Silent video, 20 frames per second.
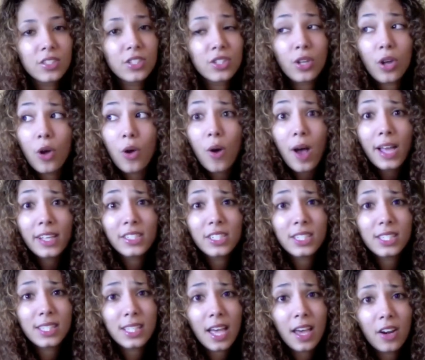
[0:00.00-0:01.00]
So I
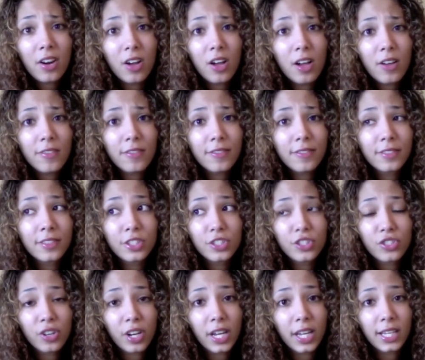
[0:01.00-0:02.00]
just got off the
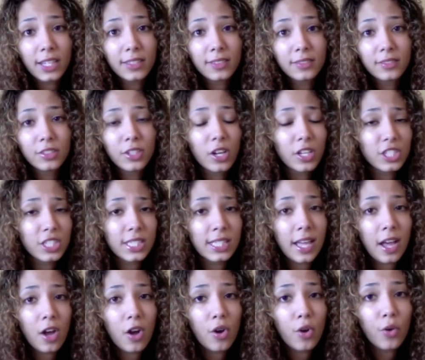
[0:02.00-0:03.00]
train, you know, I just
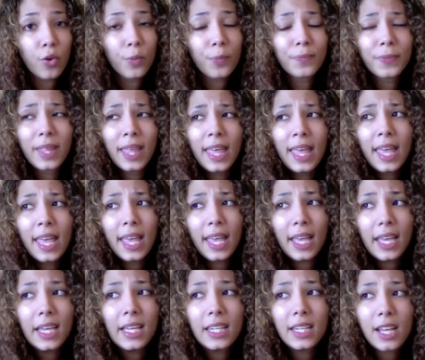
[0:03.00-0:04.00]
got home,
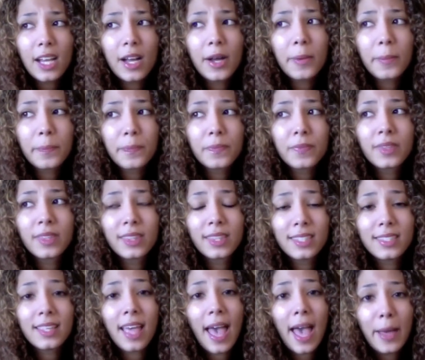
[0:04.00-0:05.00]
and
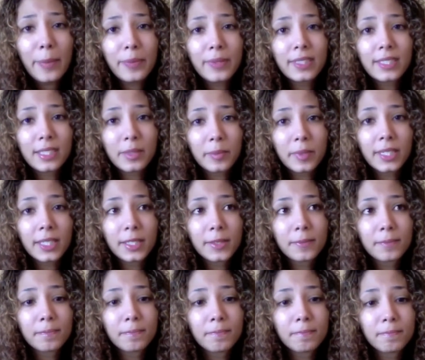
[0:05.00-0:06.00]
this happened to me.
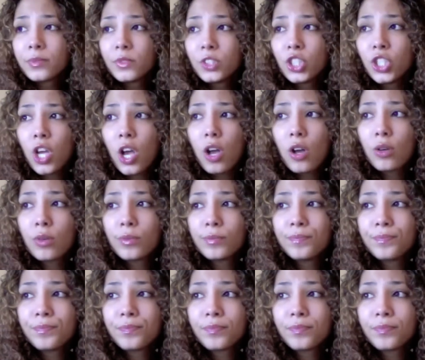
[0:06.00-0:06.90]
You know,